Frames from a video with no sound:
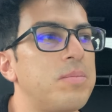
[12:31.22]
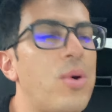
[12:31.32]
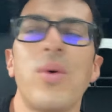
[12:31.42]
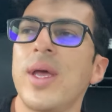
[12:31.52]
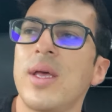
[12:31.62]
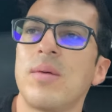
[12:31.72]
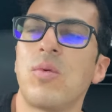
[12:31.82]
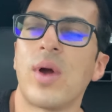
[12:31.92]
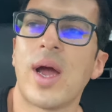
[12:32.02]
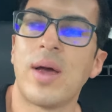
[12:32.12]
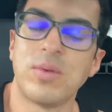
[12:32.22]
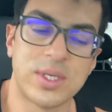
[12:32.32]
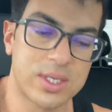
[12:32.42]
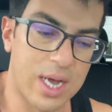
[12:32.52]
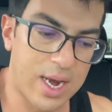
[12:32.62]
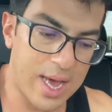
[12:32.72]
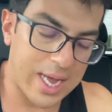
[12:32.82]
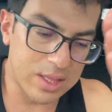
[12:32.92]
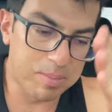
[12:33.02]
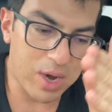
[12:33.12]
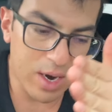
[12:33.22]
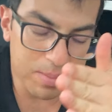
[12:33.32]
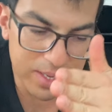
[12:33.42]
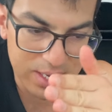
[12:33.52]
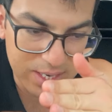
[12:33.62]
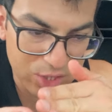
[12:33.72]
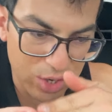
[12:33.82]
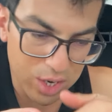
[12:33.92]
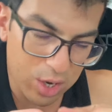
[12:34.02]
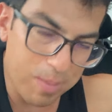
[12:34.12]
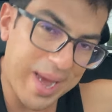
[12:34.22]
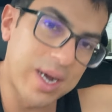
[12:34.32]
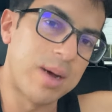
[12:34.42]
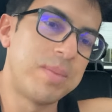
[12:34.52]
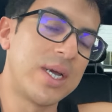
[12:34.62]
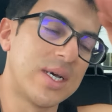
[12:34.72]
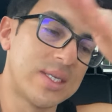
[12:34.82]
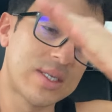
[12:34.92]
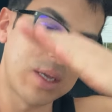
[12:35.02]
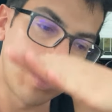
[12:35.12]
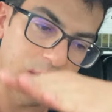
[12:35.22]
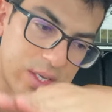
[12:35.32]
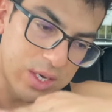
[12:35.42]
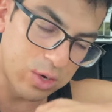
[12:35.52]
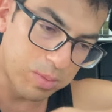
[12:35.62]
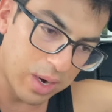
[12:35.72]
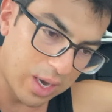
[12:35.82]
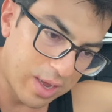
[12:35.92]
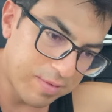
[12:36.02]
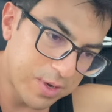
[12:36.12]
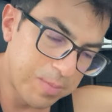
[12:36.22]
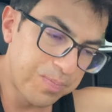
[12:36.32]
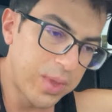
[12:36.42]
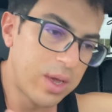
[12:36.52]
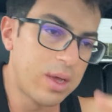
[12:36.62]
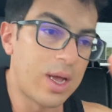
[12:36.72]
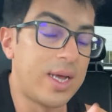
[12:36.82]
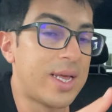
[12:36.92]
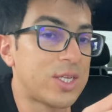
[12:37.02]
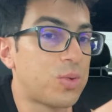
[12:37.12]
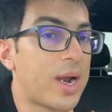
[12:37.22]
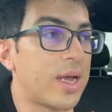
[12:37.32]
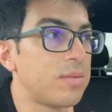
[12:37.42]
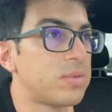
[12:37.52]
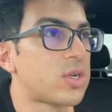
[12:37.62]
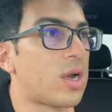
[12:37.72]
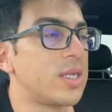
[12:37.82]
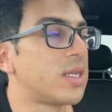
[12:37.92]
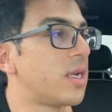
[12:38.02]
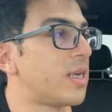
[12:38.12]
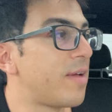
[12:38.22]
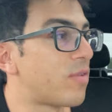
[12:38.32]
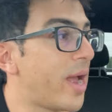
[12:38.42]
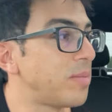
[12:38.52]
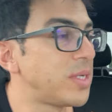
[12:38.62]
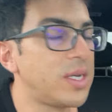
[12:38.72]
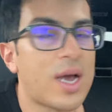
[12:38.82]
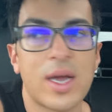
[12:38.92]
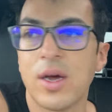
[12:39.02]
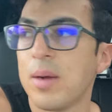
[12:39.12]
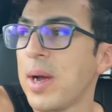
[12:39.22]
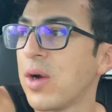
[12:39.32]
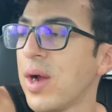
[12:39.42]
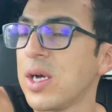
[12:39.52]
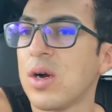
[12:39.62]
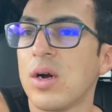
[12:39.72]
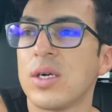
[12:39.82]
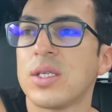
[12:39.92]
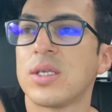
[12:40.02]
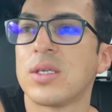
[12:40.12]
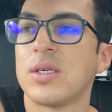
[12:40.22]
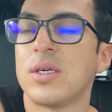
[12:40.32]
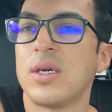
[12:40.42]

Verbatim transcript: point where I was kind of at the bottom and then I started to go back up because, you know, I did Uber and Lyft and that's when I started listening to Dave Ramsey. I cut up my credit cards